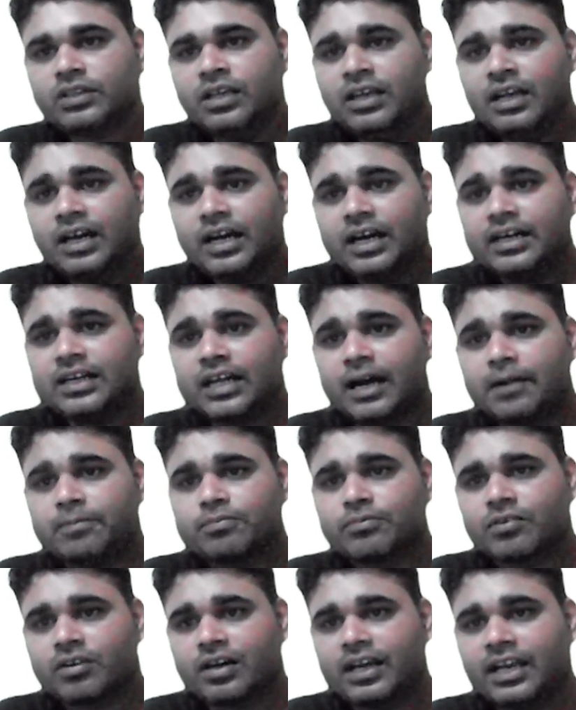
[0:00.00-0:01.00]
and
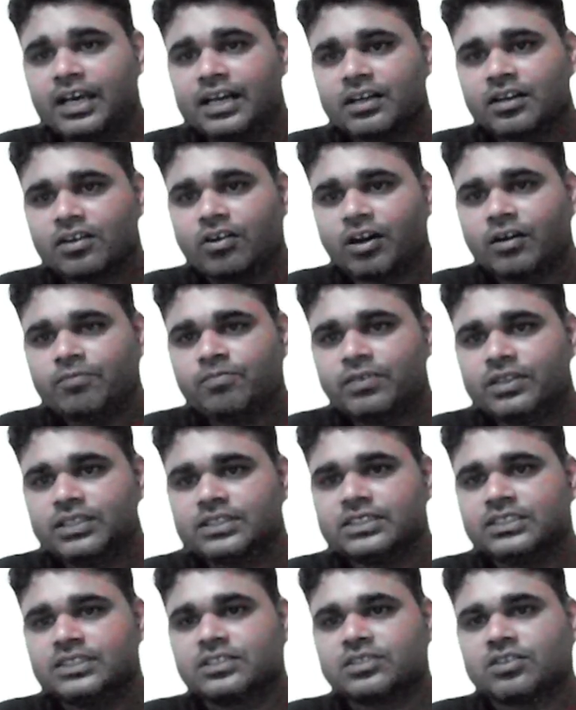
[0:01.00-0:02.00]
after engulfing
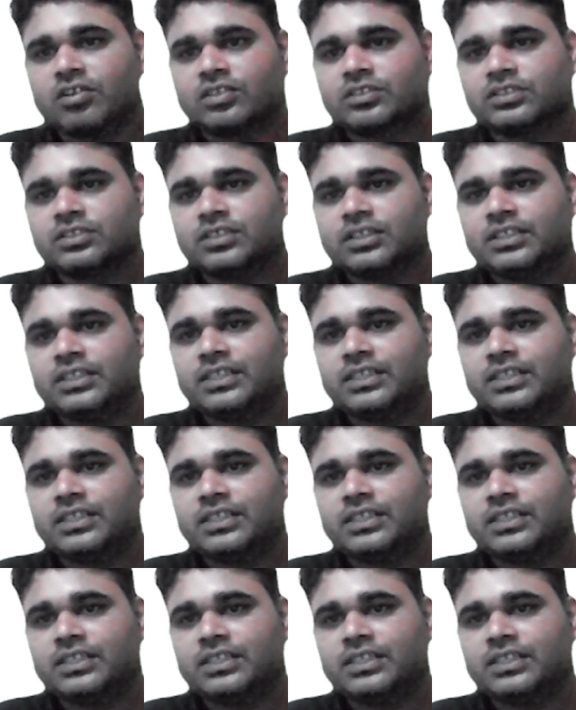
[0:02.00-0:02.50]
this structure it